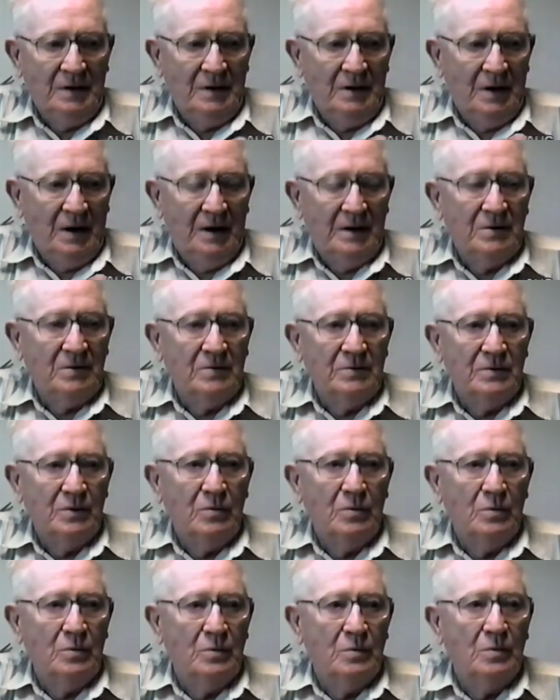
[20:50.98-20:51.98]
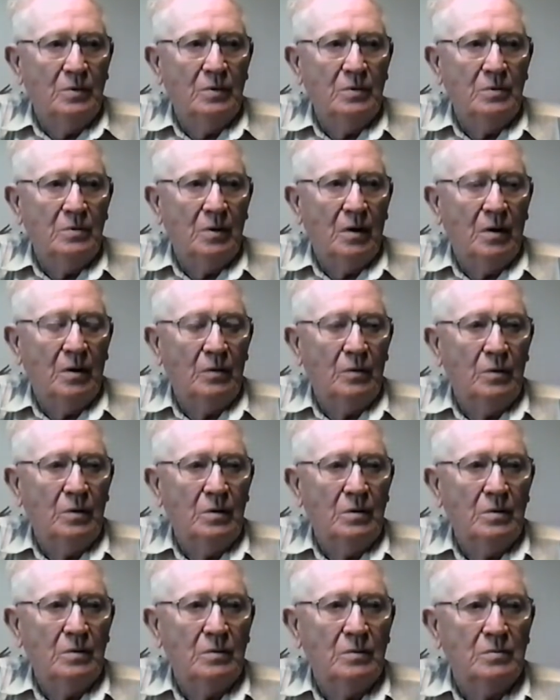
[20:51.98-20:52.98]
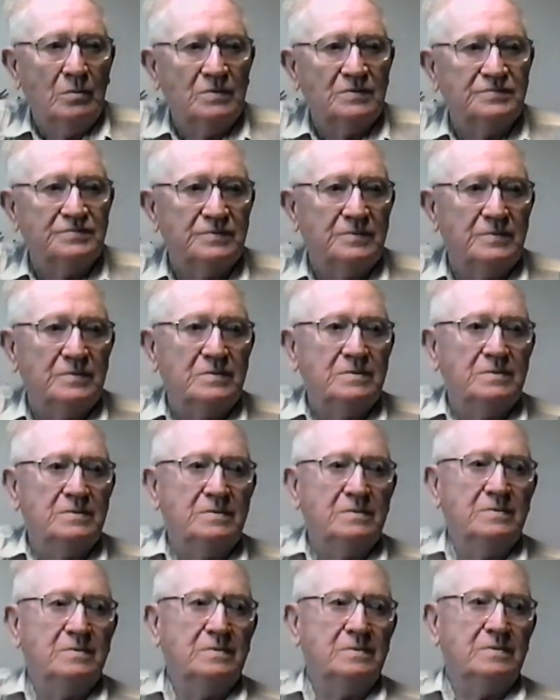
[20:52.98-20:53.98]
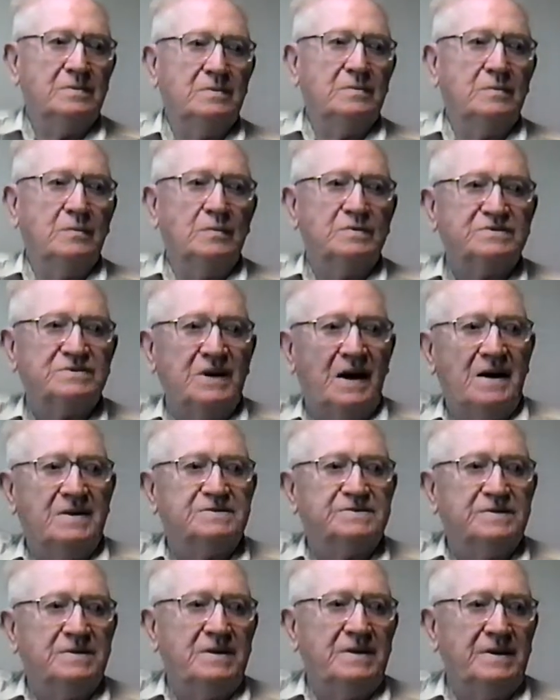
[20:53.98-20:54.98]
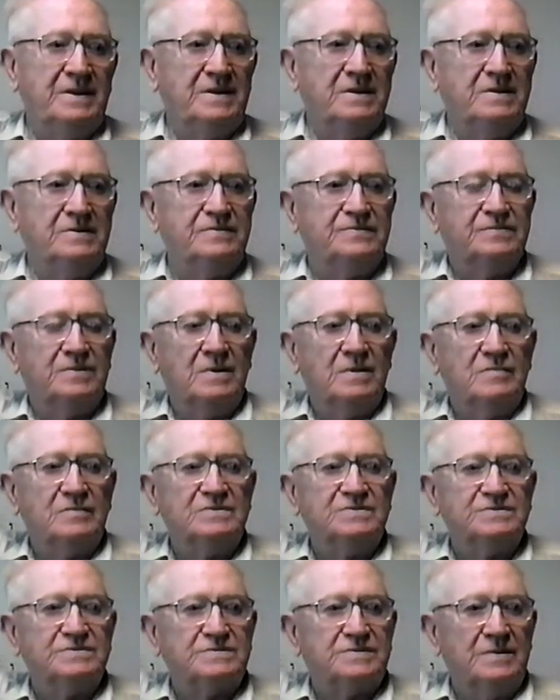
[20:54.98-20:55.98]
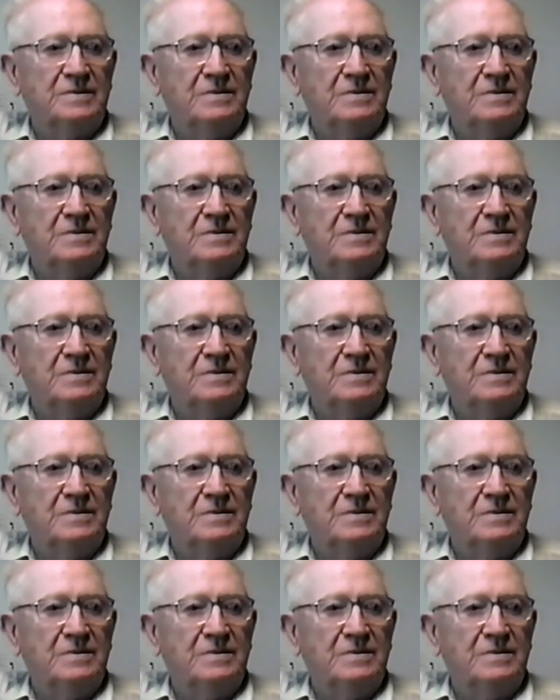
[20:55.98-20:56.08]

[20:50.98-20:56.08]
I don't know who all was actually in service.